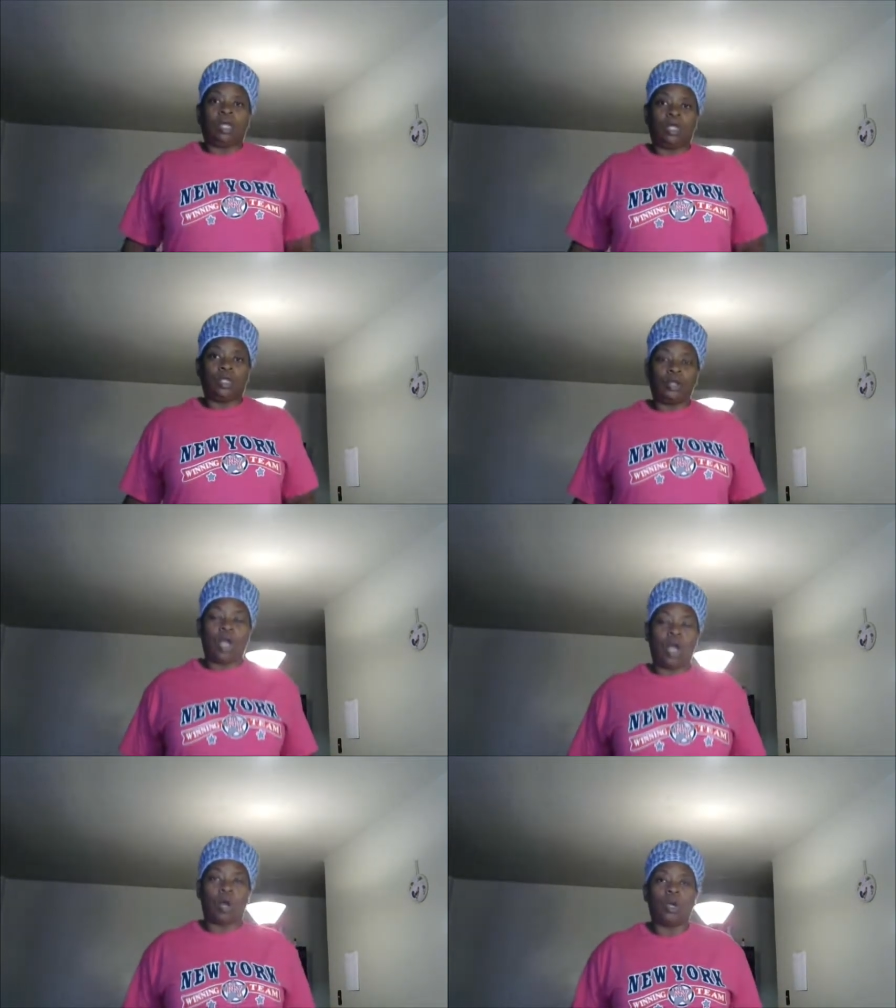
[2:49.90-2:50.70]
you
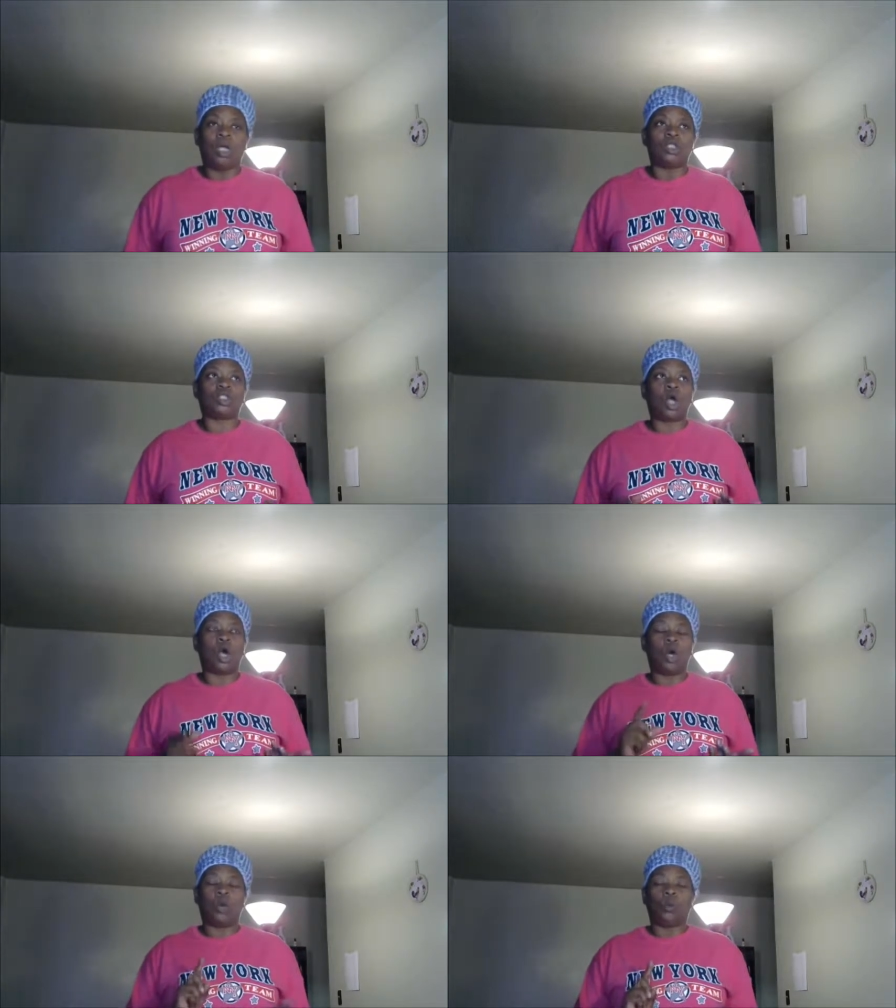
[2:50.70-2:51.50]
know.
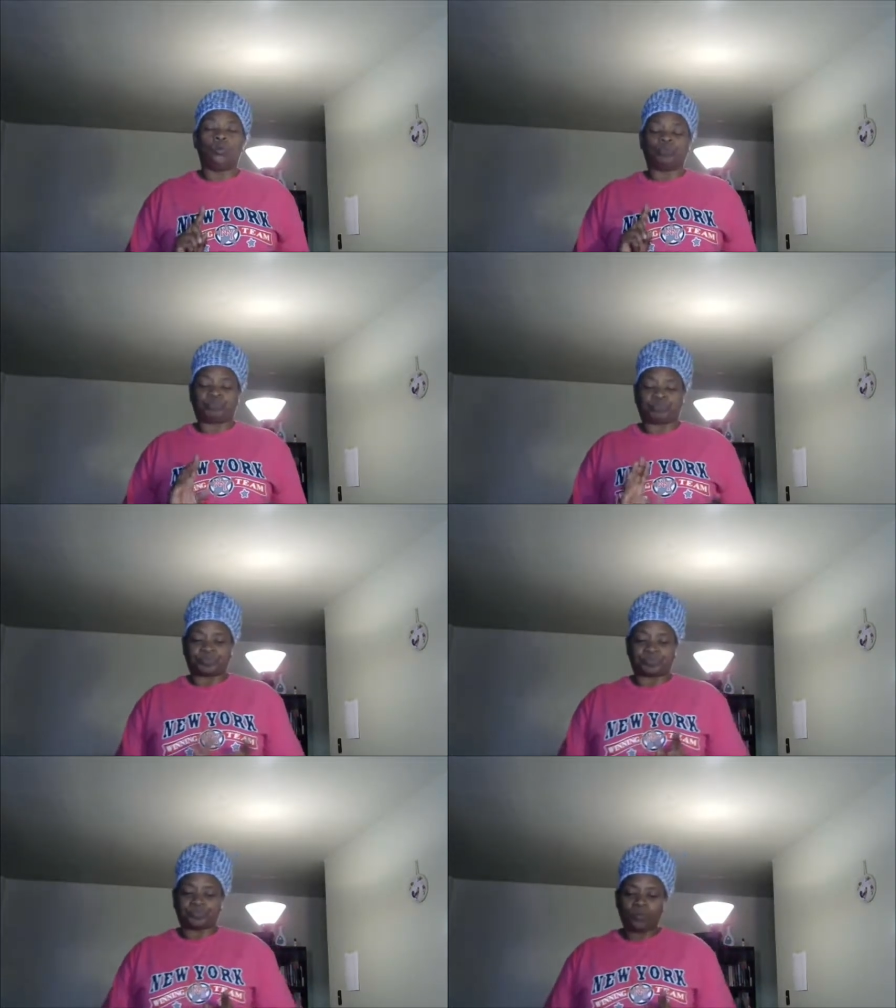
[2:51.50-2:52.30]
So
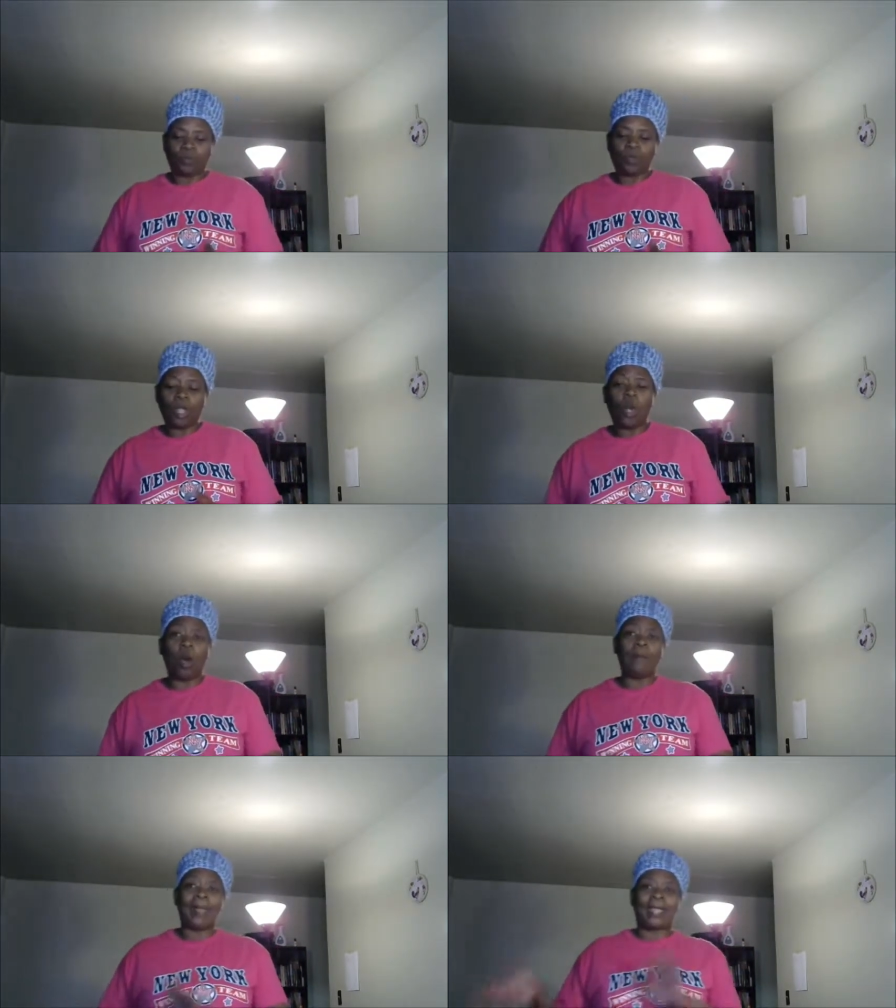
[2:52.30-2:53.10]

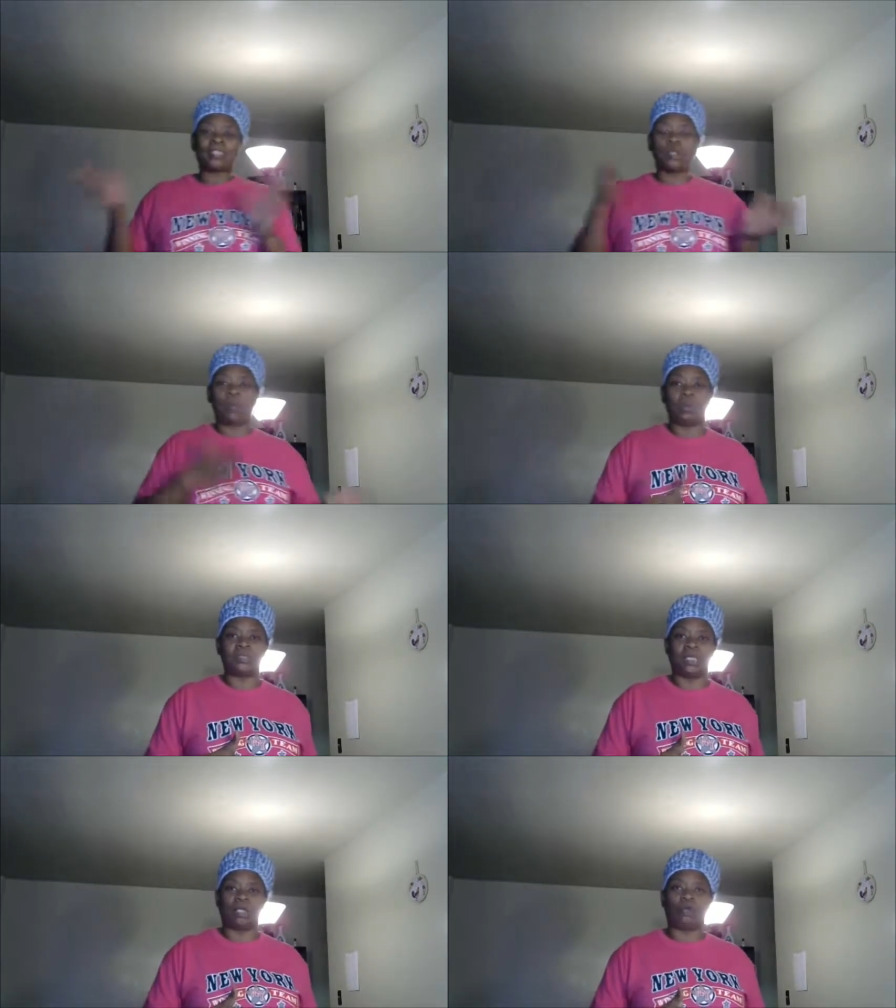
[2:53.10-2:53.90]
going back to what
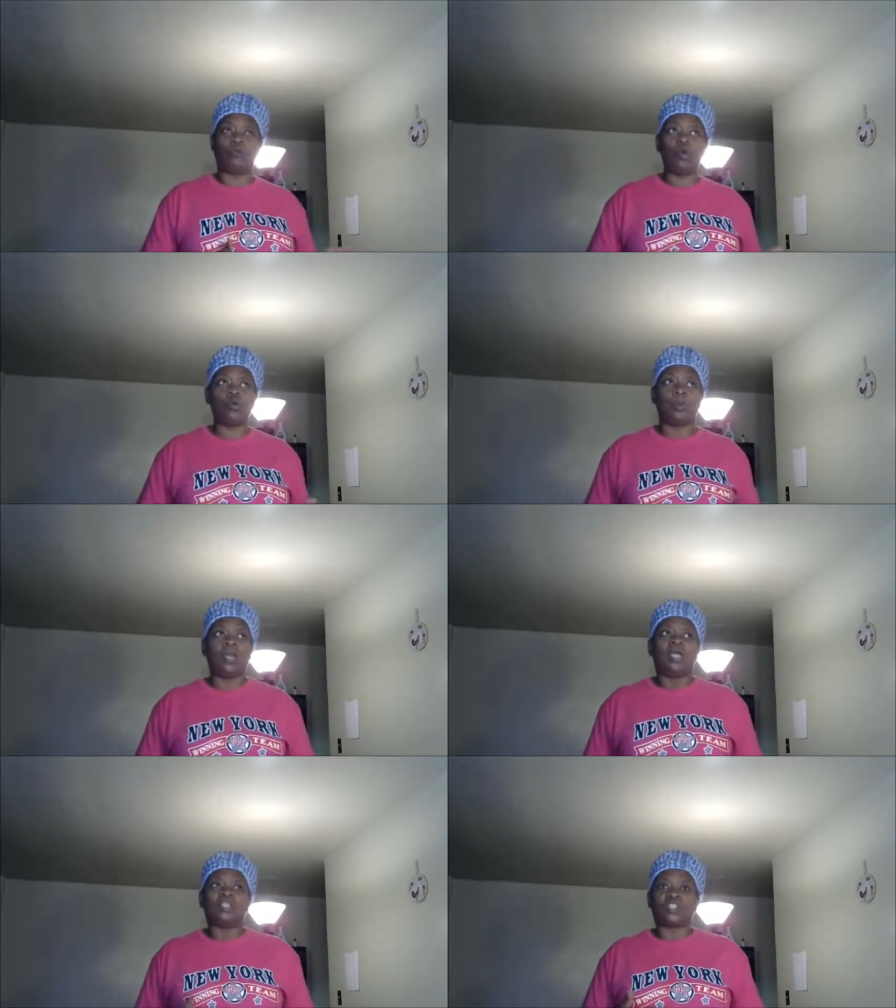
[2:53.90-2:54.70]
was in the group,
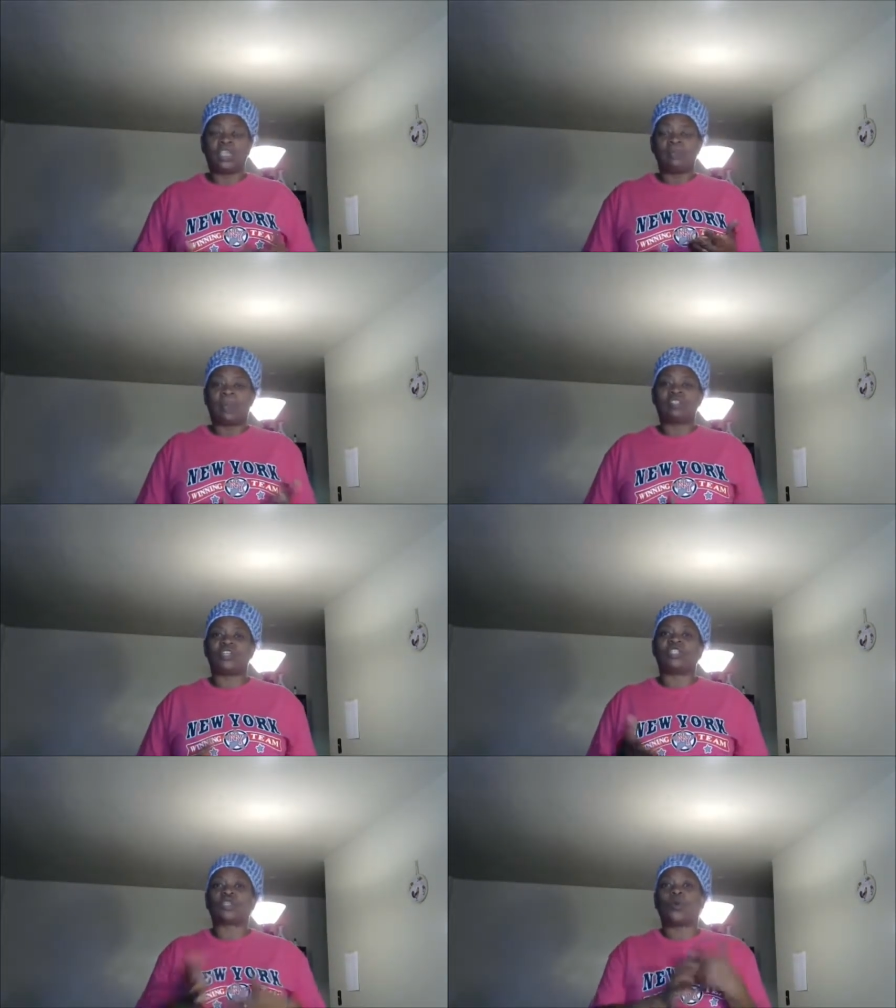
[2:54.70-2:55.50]
she
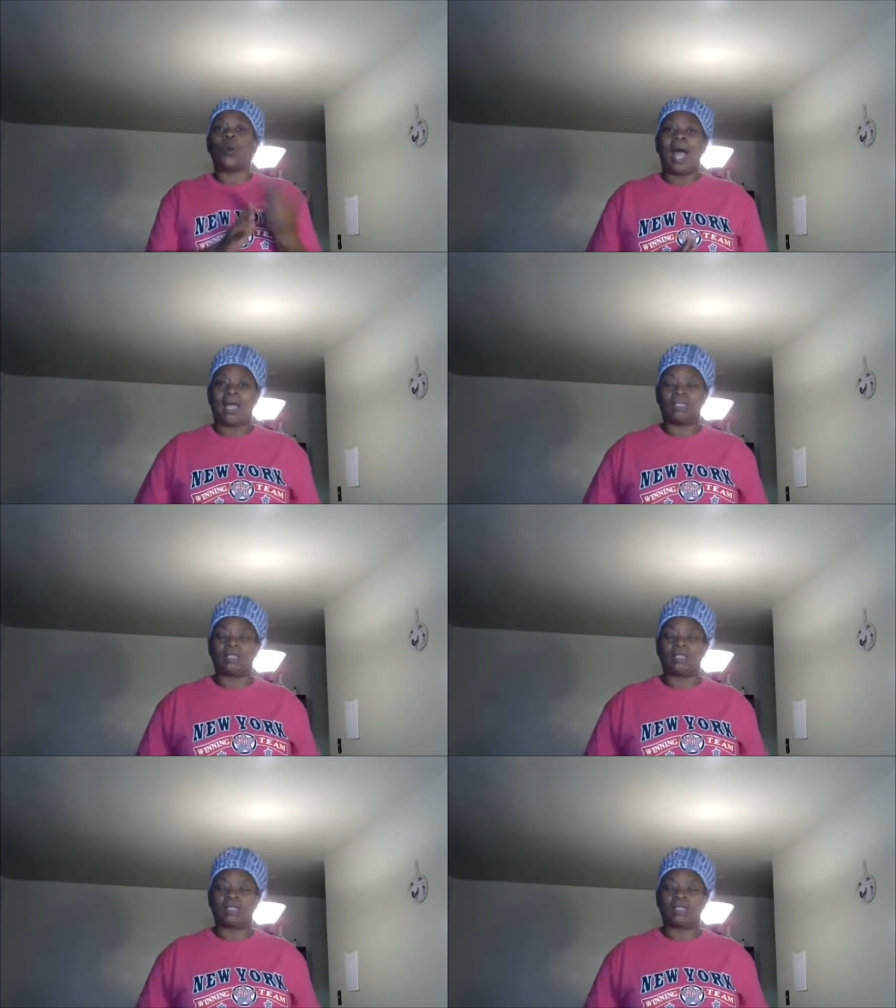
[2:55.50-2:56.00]
mentioned squats.